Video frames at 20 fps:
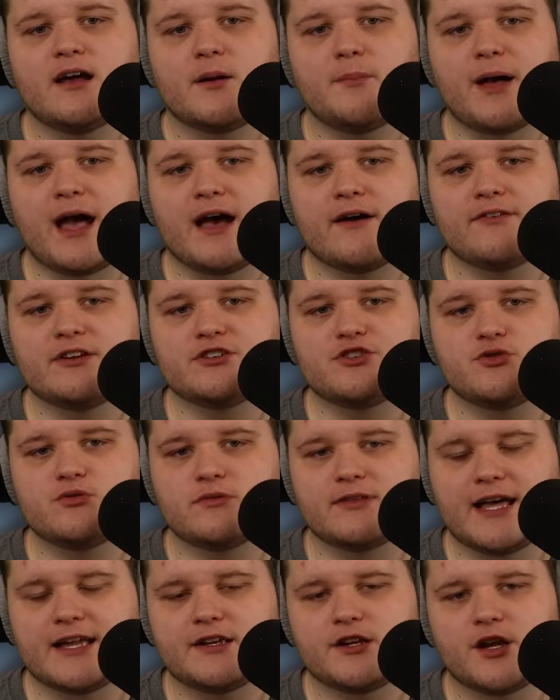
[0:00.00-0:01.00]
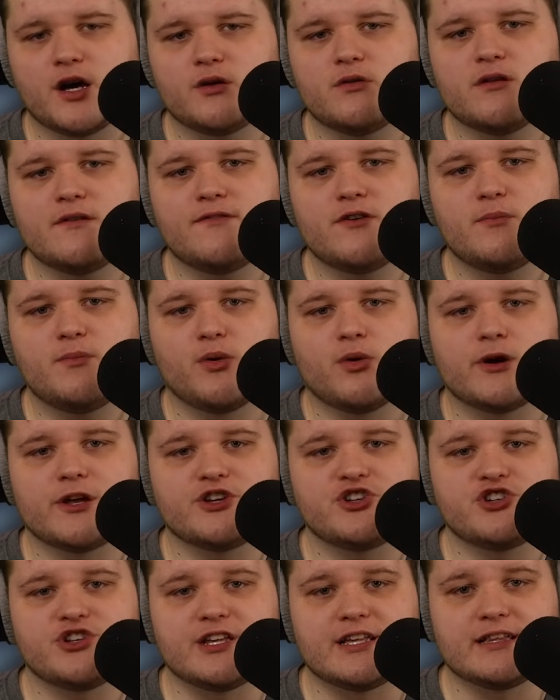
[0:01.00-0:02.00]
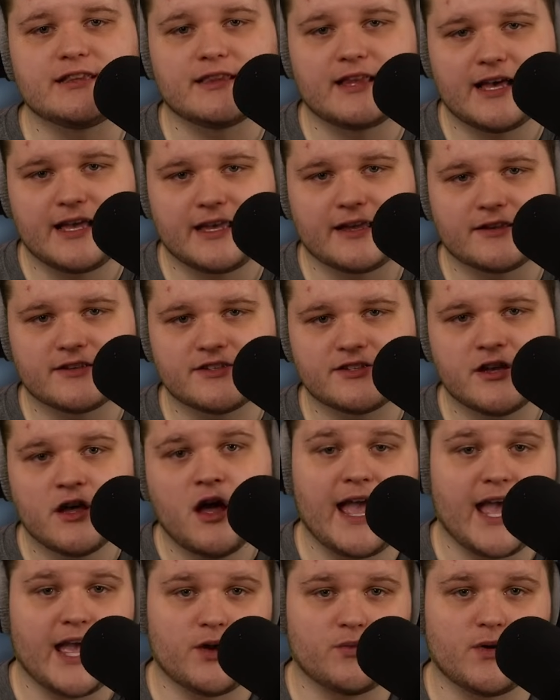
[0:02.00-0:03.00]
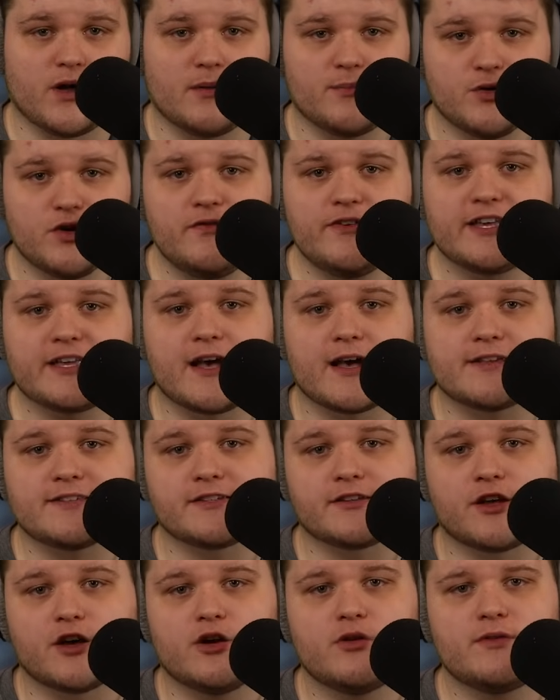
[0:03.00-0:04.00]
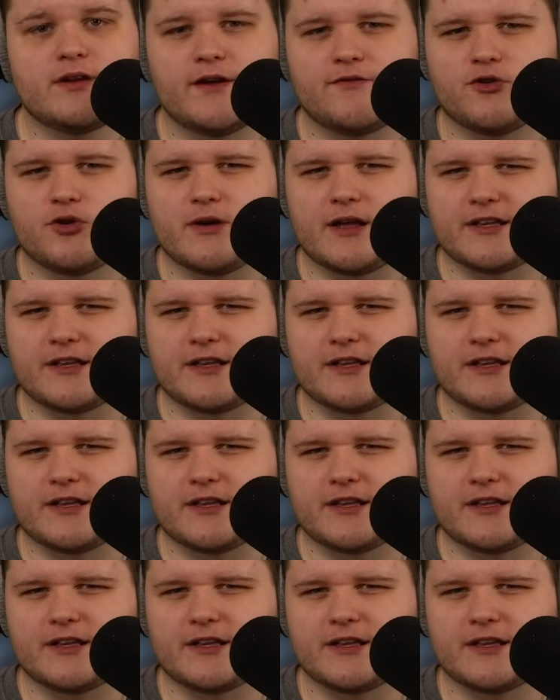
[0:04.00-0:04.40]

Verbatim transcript: up having to let go of a boy she liked. And while movie Kazuko never